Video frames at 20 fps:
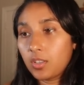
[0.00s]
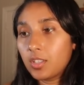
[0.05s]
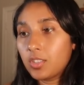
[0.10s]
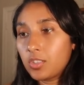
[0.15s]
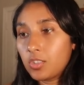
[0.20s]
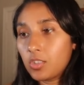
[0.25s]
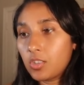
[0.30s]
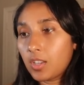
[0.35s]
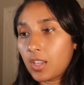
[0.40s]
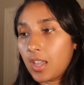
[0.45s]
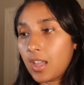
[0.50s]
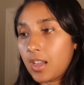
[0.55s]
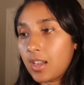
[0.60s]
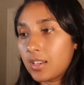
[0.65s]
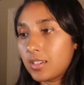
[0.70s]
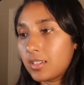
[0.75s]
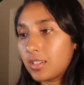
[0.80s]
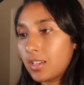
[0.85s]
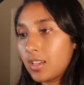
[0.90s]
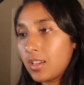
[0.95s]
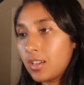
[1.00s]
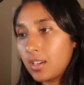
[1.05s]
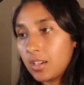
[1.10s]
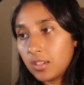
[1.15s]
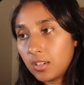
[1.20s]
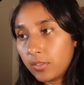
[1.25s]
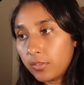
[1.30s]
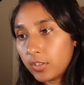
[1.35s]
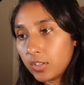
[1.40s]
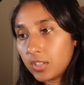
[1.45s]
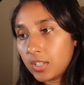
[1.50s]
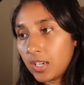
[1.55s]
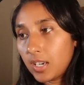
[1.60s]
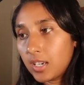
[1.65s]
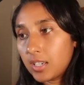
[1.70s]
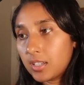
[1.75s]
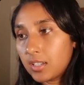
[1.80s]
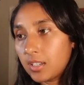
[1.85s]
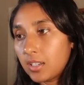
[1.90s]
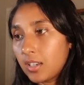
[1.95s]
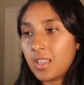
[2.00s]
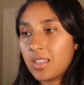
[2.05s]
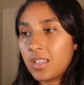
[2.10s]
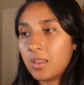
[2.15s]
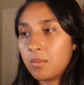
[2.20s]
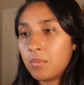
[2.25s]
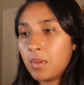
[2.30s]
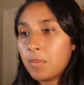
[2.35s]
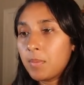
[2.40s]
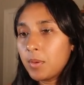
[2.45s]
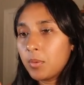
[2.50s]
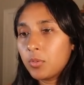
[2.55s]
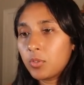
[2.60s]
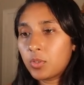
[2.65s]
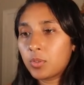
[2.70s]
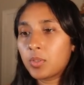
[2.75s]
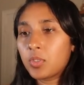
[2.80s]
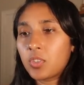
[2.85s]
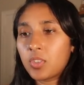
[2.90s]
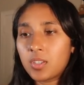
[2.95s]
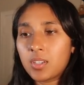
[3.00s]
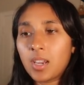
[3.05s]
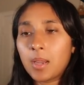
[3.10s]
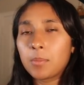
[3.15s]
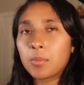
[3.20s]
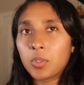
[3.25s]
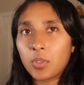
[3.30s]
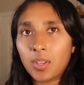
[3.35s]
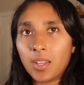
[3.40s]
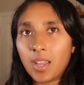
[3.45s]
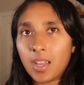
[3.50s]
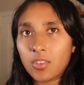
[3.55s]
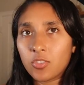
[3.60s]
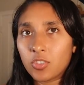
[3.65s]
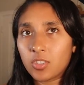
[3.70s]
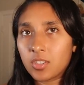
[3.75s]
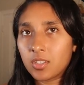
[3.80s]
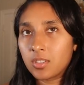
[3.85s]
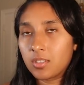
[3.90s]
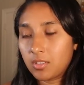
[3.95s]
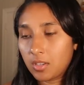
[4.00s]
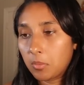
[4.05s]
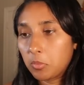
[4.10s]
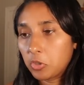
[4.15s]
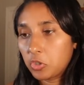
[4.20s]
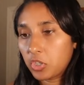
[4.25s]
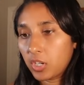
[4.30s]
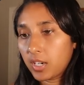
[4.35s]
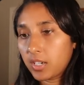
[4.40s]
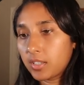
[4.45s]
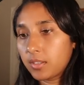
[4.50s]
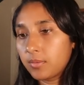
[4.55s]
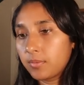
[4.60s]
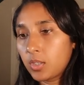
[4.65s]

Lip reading: Let's look at a different date and then maybe we'll switch the time zone again just to double check.